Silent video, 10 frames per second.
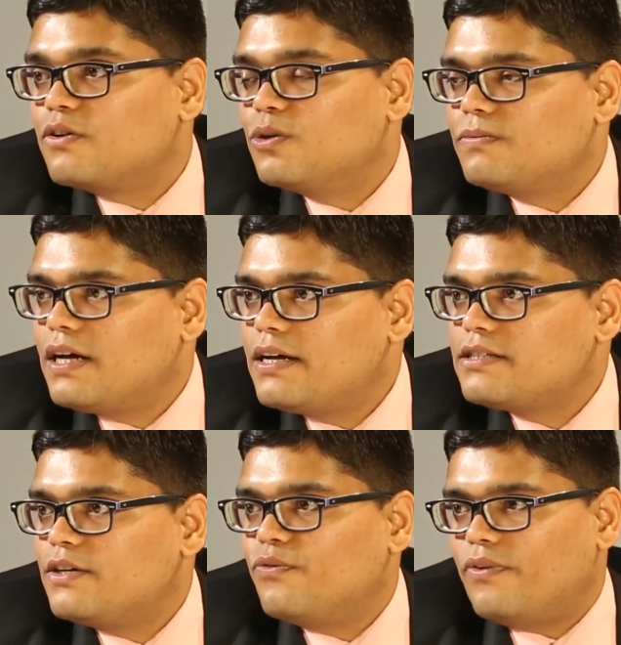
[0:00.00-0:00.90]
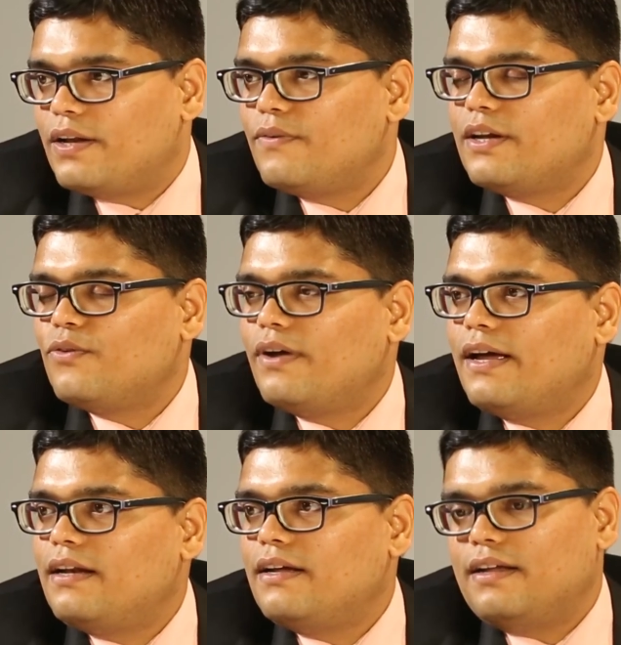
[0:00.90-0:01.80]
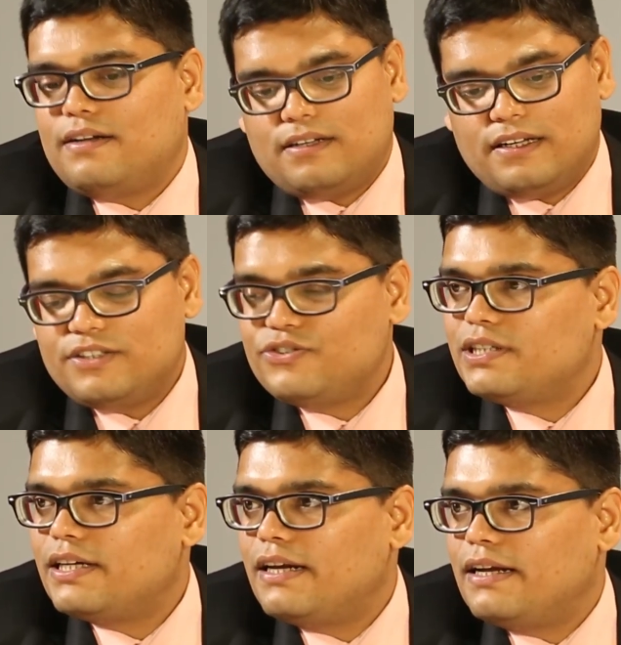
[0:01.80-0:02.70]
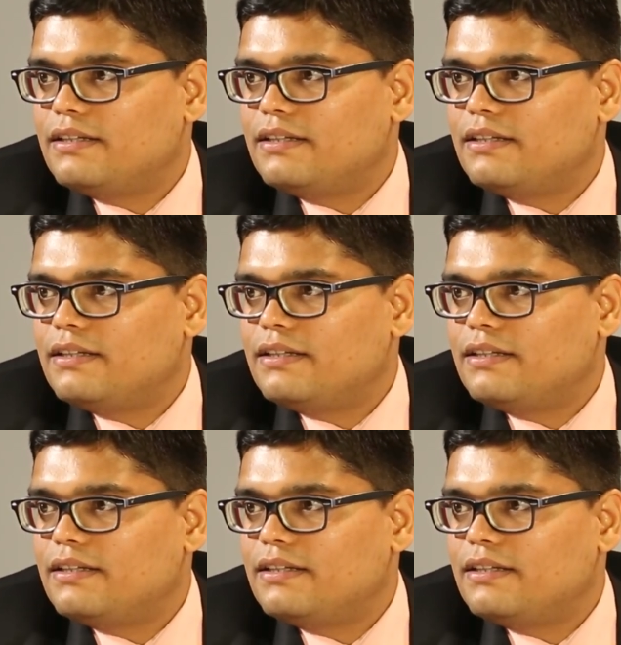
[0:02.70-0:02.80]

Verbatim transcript: Doctor Gupta has said very, very well and in detail,